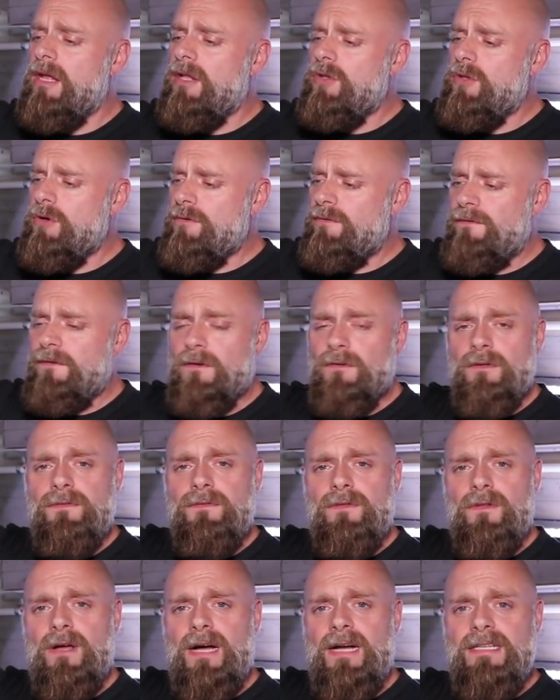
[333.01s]
new filter
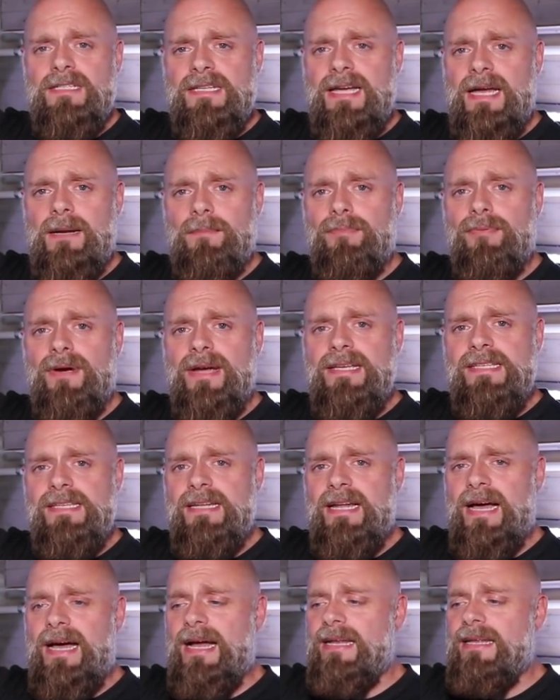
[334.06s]
floss, kind of brace
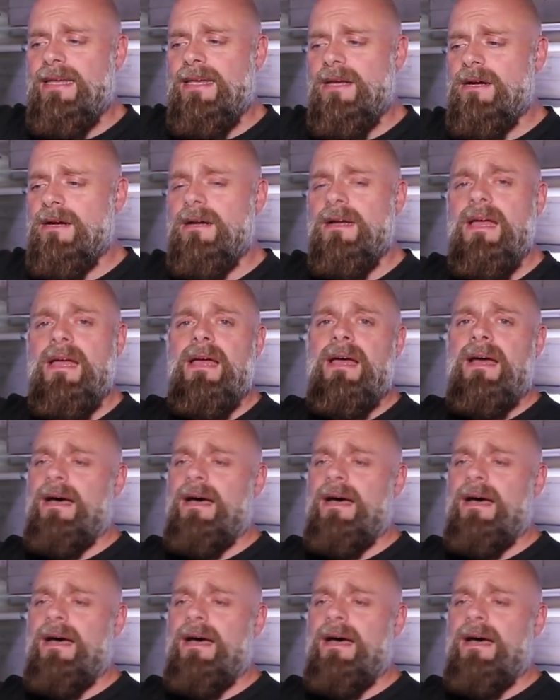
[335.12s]
it on here.